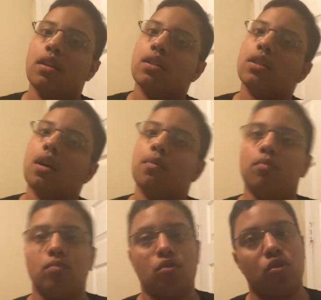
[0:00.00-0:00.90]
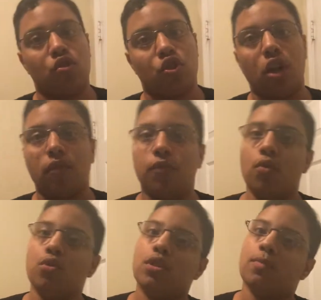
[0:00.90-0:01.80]
some junk
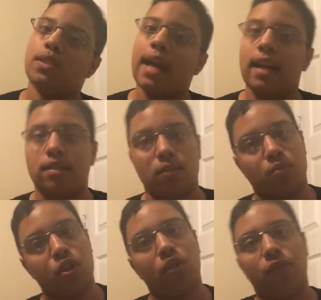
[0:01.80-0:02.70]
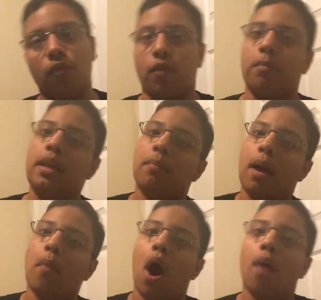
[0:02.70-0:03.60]
food, some snacks, some junk food for me and my
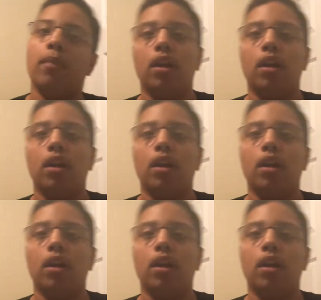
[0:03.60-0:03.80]
mom